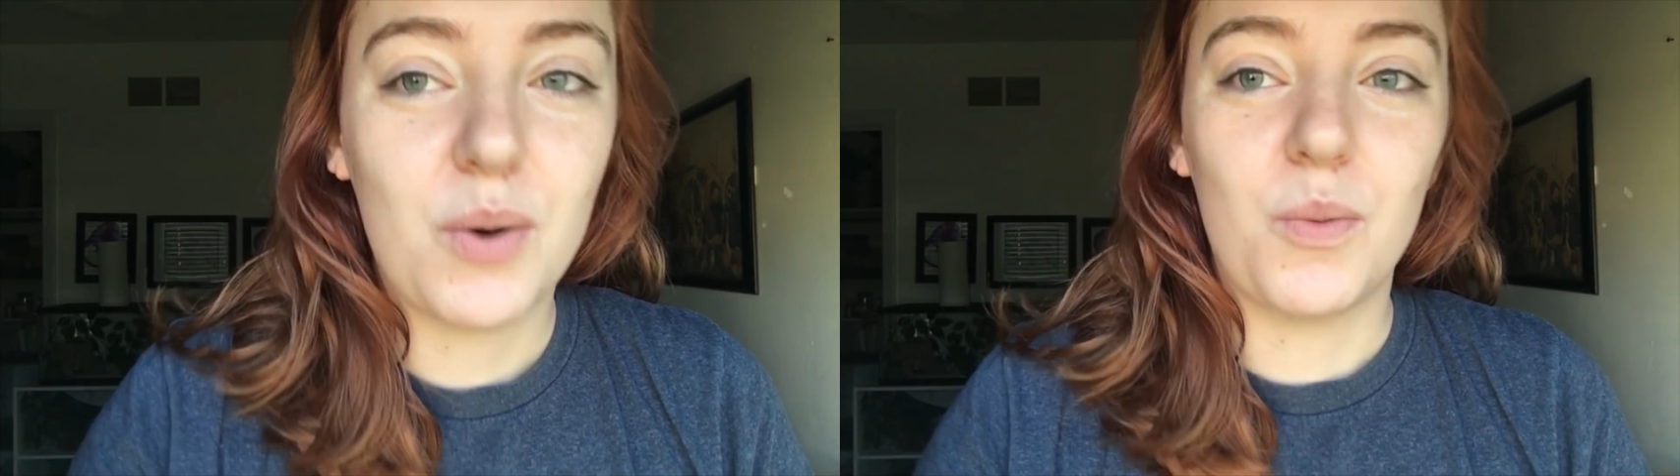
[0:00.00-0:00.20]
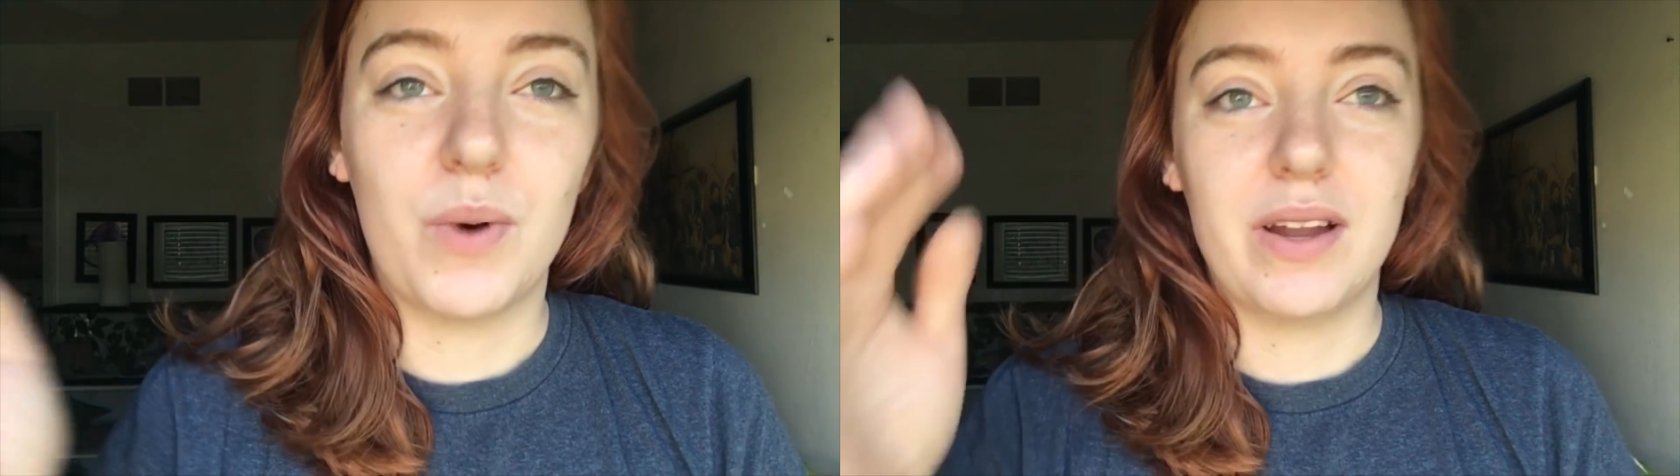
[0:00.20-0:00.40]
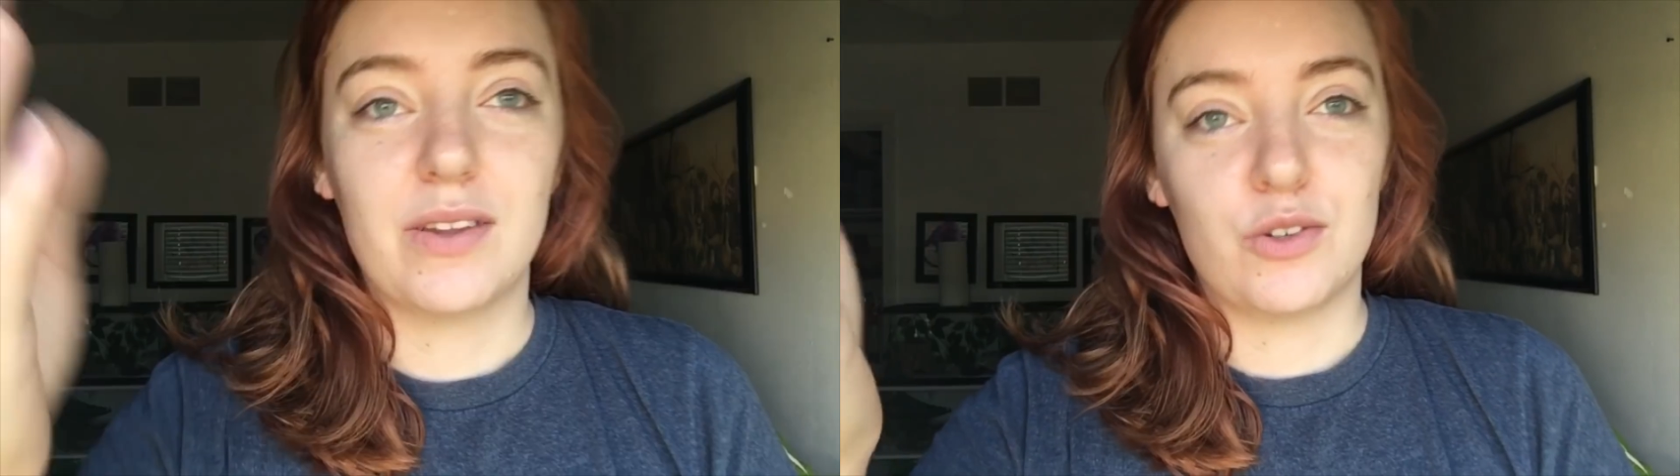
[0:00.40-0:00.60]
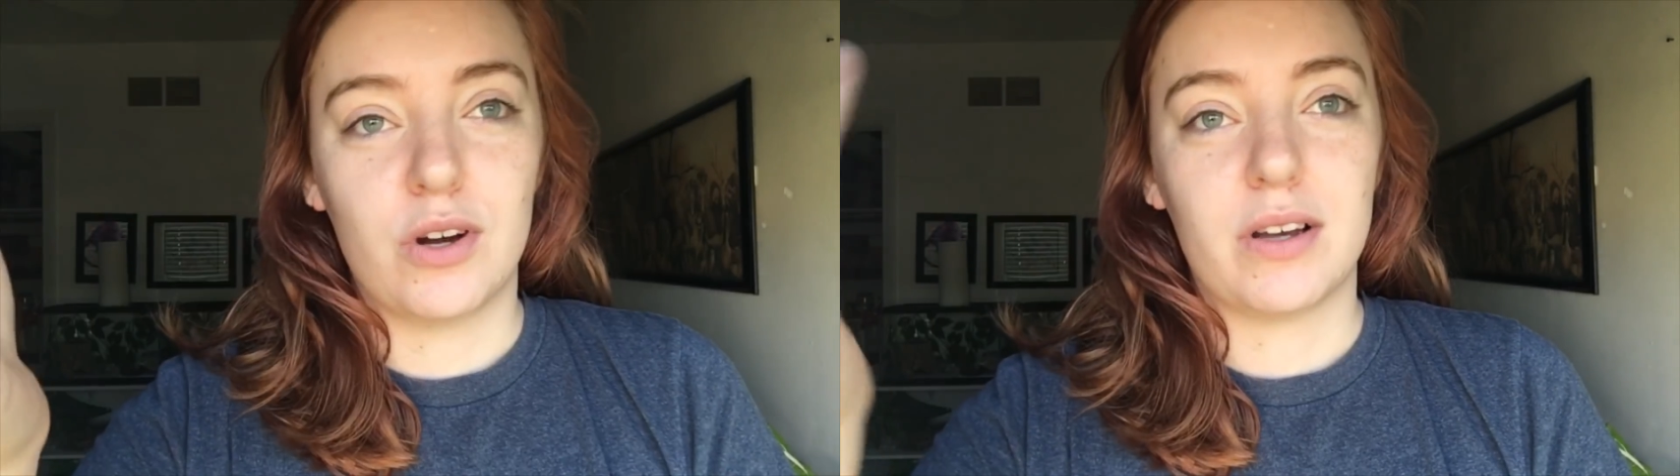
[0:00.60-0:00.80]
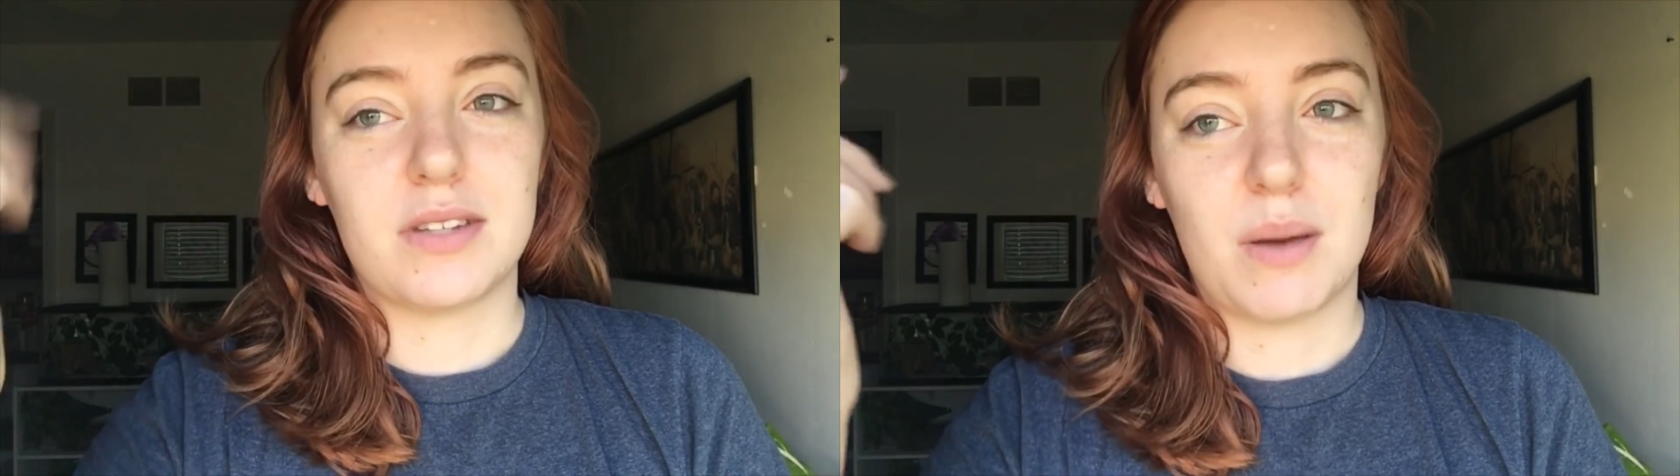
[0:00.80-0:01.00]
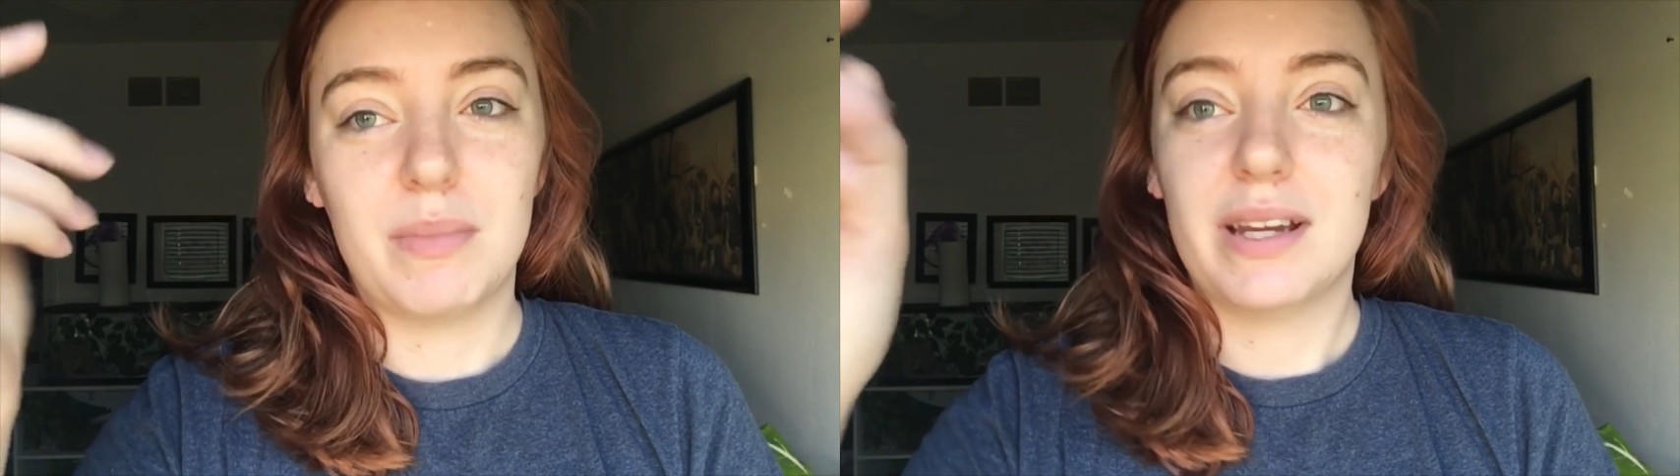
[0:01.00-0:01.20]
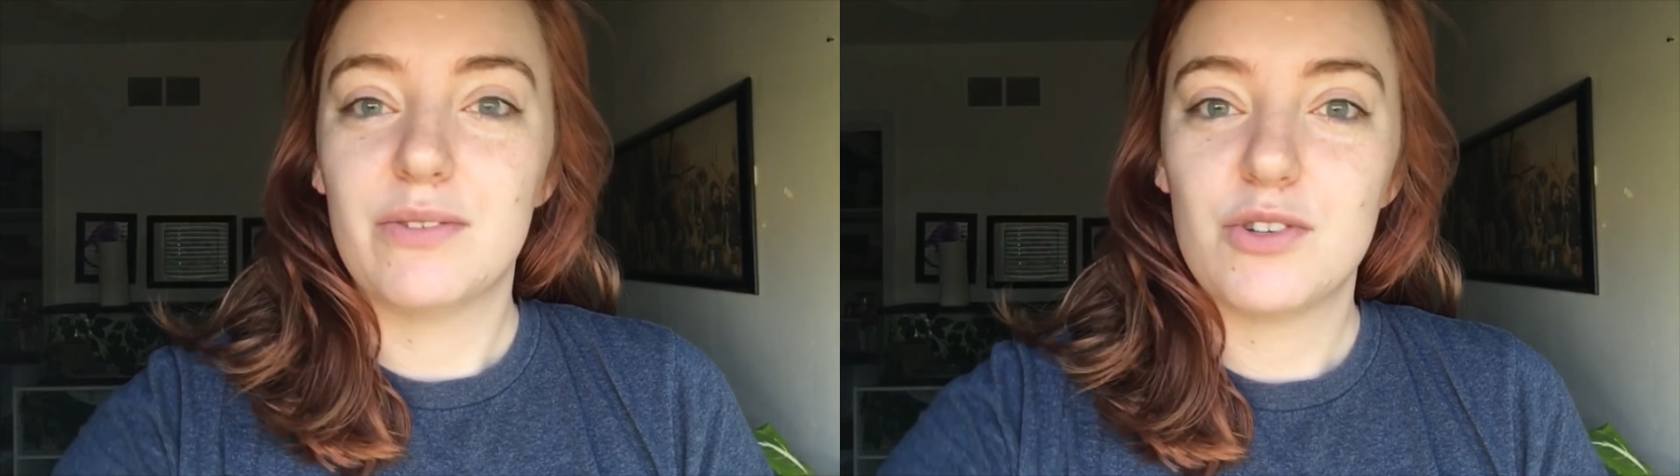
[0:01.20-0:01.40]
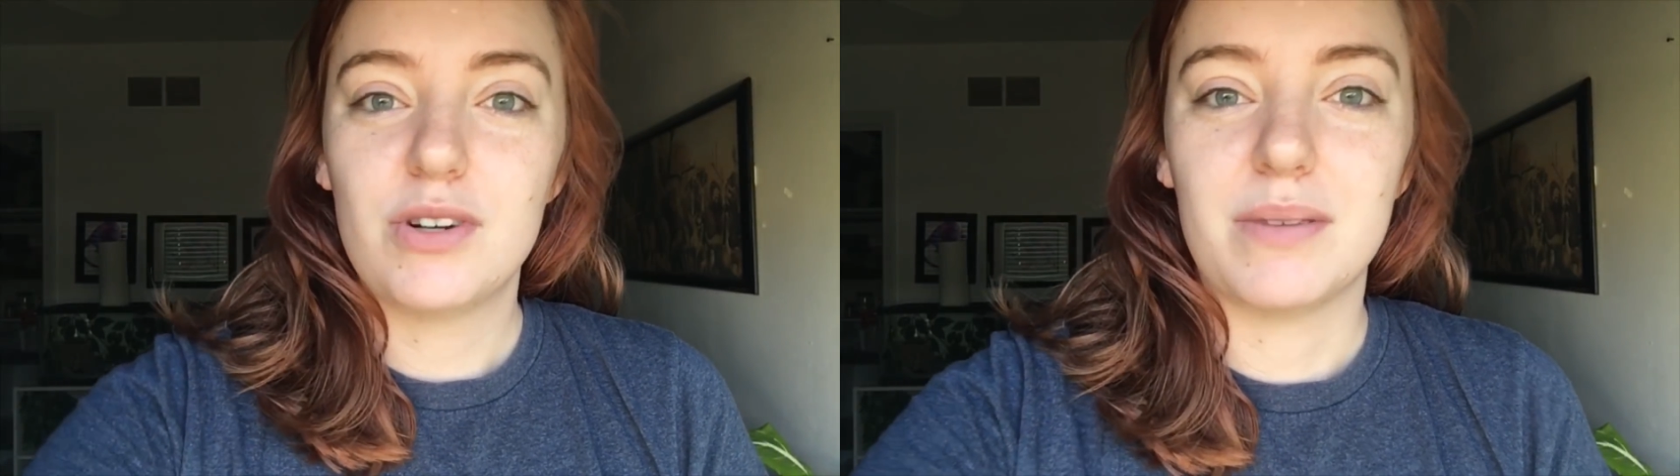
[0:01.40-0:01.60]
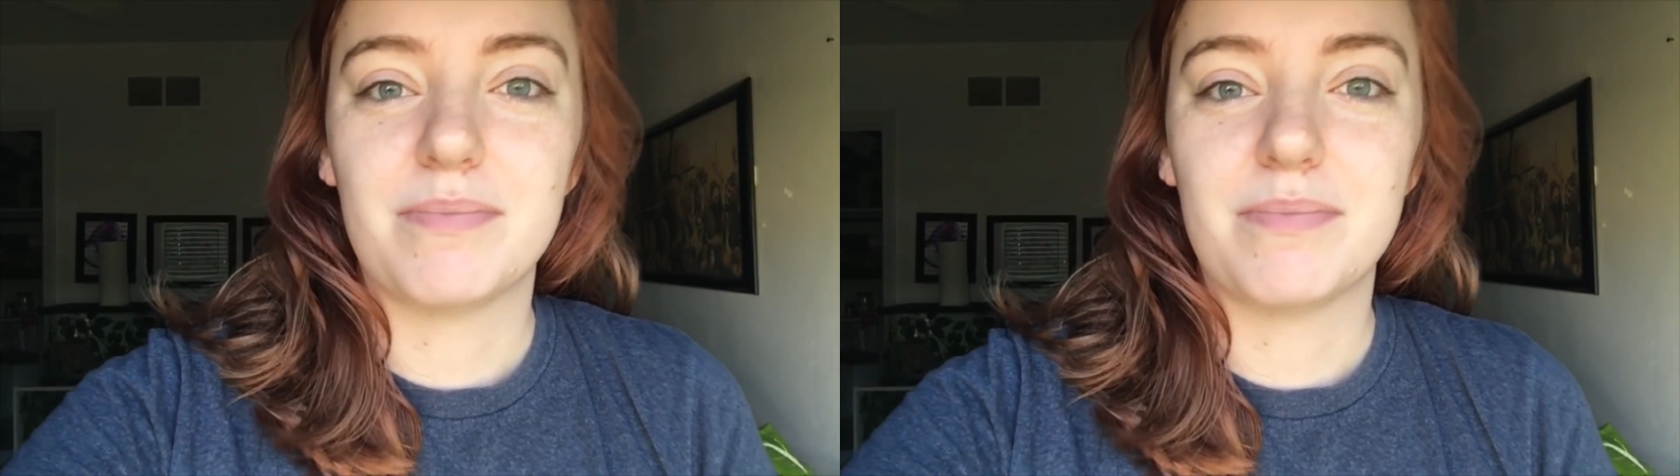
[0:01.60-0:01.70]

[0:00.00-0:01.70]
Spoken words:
when the truck is coming down the street.